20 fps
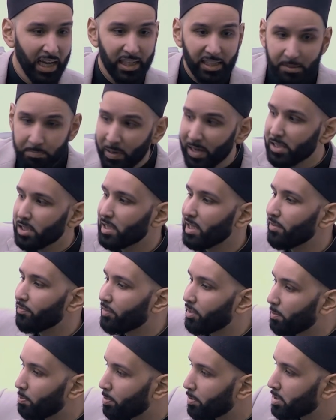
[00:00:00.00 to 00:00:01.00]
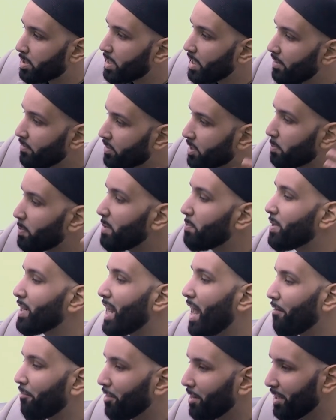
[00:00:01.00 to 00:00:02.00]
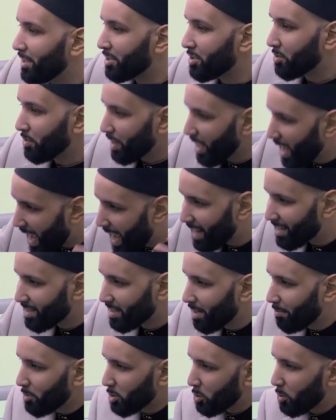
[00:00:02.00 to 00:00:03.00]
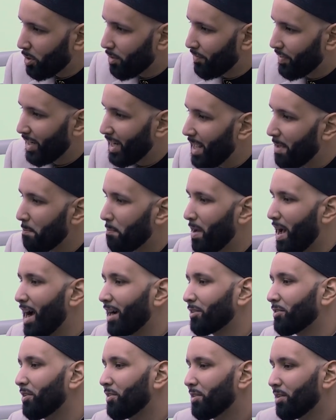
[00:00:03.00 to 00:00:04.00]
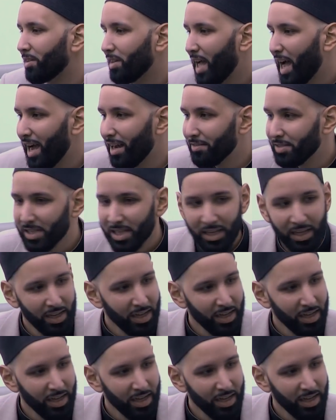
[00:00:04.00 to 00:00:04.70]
especially if they're perceived to be benevolent or they had some sort of an impact on their lives.